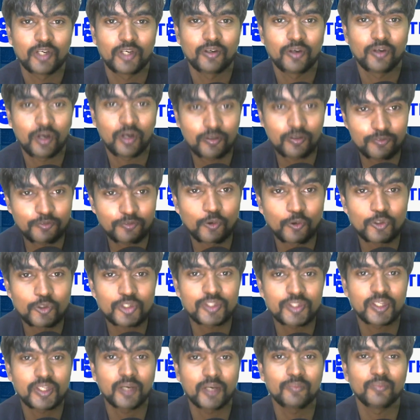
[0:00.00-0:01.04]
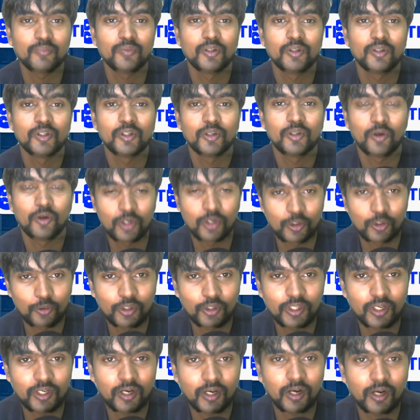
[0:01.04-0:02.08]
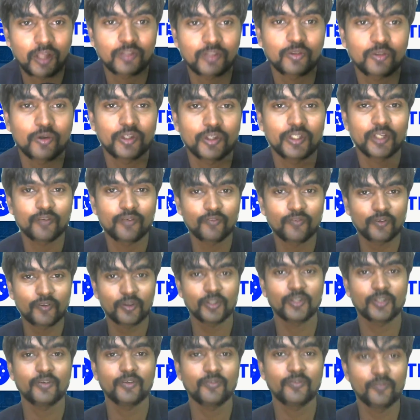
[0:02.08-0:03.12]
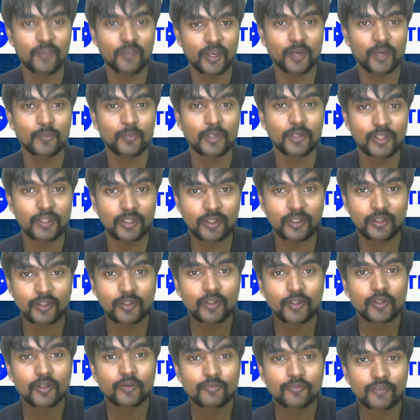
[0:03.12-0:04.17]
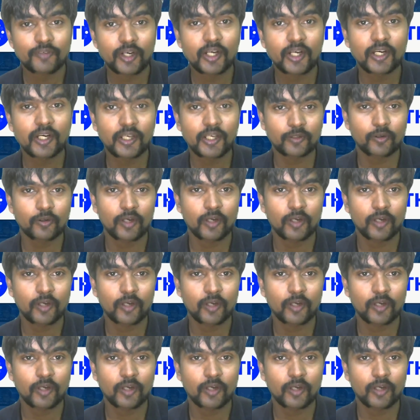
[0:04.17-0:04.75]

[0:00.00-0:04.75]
not force them, not do it in an authoritative way, but in a friendly and